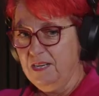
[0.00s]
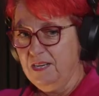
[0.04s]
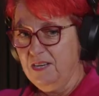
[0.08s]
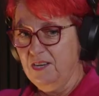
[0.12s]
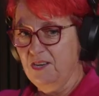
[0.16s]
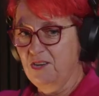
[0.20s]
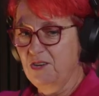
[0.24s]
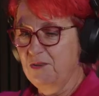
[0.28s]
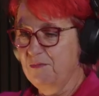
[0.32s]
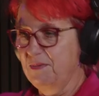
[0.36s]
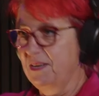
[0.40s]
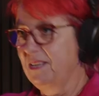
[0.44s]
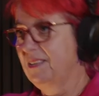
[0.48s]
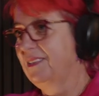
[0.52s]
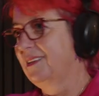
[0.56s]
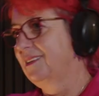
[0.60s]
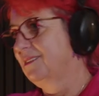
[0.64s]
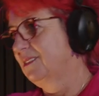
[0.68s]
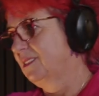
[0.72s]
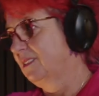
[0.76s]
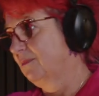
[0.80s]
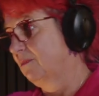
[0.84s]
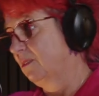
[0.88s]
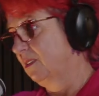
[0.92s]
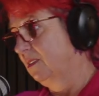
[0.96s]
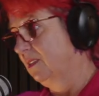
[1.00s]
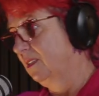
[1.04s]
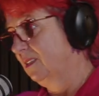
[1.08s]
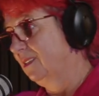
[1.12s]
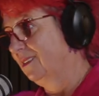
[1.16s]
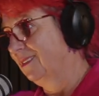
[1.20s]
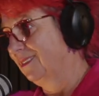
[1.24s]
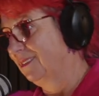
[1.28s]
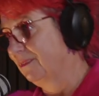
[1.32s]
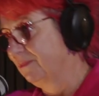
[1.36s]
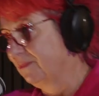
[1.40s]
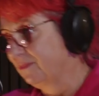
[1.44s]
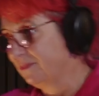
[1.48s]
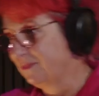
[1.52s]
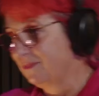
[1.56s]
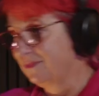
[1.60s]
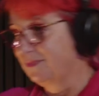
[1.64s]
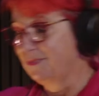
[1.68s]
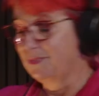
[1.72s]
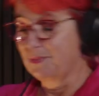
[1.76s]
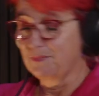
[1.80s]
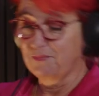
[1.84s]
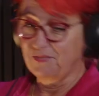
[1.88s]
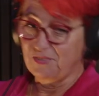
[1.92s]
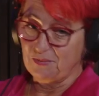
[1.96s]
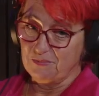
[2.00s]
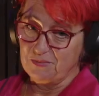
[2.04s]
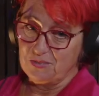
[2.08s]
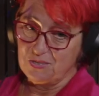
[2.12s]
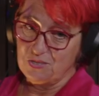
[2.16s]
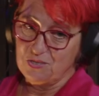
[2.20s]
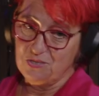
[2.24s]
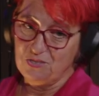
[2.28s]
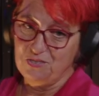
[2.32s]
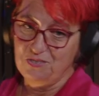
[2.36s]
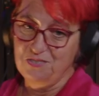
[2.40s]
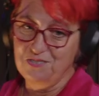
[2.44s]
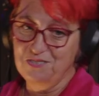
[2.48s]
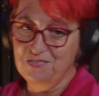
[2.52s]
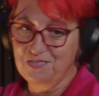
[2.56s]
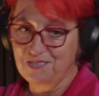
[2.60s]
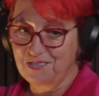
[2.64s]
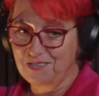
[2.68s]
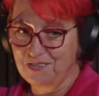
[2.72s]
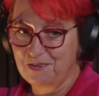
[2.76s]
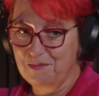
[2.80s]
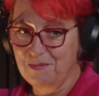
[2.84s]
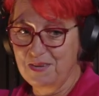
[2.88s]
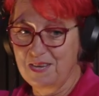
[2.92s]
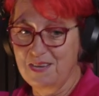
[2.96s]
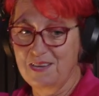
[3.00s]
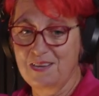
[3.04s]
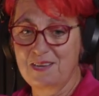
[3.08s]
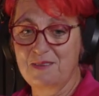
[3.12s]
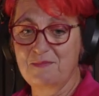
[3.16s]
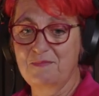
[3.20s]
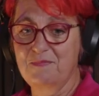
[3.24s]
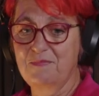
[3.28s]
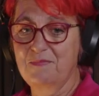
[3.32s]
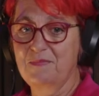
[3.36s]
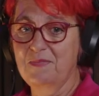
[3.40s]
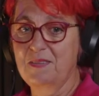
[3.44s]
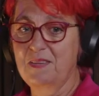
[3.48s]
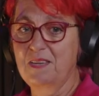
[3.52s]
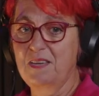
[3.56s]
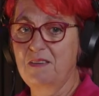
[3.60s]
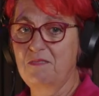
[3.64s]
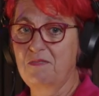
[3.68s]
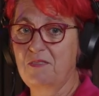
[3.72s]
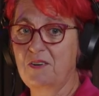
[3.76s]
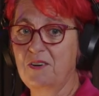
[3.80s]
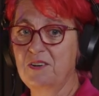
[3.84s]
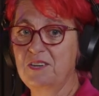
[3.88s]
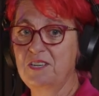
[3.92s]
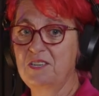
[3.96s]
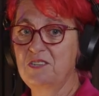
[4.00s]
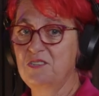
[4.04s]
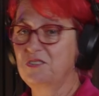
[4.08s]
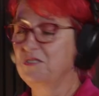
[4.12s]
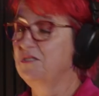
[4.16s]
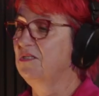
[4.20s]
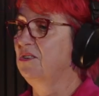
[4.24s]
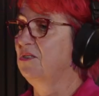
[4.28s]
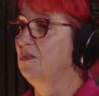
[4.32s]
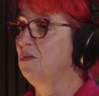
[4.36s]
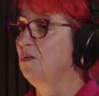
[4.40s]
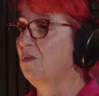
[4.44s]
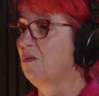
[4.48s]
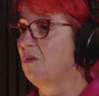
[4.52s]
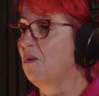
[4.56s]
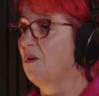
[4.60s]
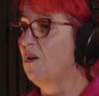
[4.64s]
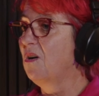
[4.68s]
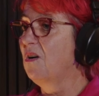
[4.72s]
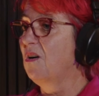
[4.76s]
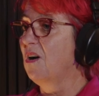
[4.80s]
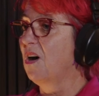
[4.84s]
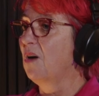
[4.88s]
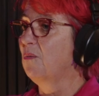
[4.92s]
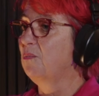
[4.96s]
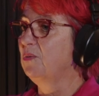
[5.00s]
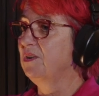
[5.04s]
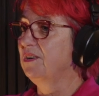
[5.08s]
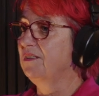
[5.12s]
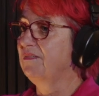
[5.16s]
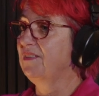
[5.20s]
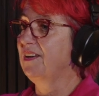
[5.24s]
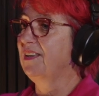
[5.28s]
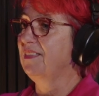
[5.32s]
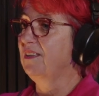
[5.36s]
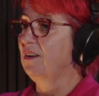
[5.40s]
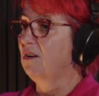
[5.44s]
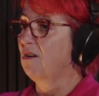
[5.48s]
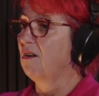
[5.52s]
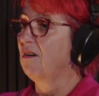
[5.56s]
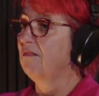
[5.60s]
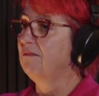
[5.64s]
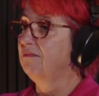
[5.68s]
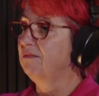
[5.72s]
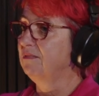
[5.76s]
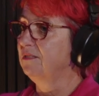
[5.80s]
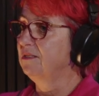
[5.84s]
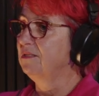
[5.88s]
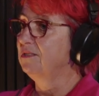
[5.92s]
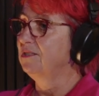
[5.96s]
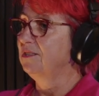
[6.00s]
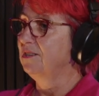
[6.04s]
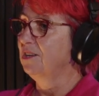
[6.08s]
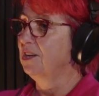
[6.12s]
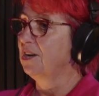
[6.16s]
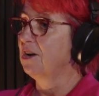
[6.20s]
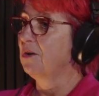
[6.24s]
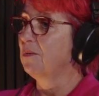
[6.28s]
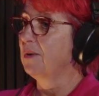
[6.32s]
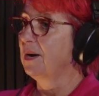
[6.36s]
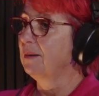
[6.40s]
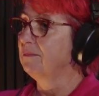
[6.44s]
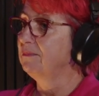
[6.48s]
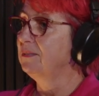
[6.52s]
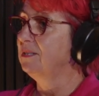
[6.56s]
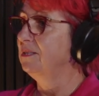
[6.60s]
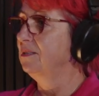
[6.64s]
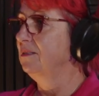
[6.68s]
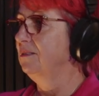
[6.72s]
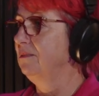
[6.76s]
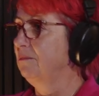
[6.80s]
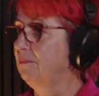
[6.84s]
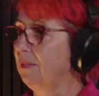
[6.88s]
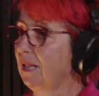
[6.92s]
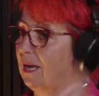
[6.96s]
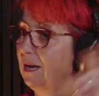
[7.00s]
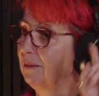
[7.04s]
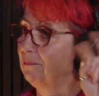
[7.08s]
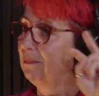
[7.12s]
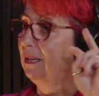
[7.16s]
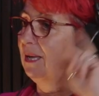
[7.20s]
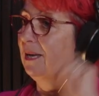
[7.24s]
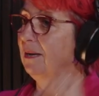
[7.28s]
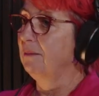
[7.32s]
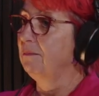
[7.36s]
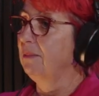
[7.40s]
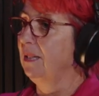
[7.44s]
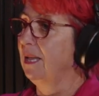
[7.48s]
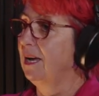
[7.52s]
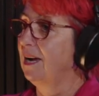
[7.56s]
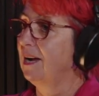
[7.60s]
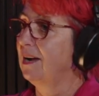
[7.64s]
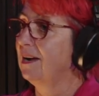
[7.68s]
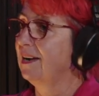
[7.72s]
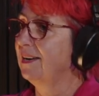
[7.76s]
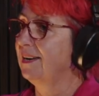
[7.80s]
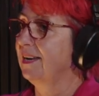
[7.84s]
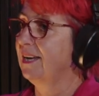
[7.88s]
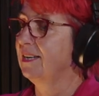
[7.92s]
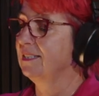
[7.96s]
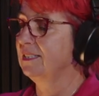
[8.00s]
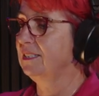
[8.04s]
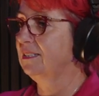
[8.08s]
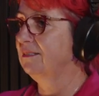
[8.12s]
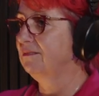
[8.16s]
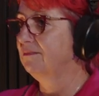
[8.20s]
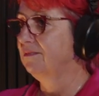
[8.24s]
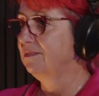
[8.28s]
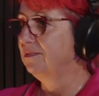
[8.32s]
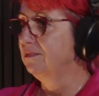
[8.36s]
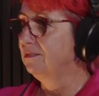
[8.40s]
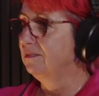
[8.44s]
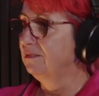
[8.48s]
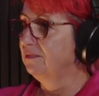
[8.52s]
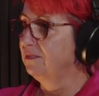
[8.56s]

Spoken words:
Urbie, that's my nickname from the students, Urbie, if I didn't do core, I wouldn't have had the confidence to go up to blah, blah, blah and ask him for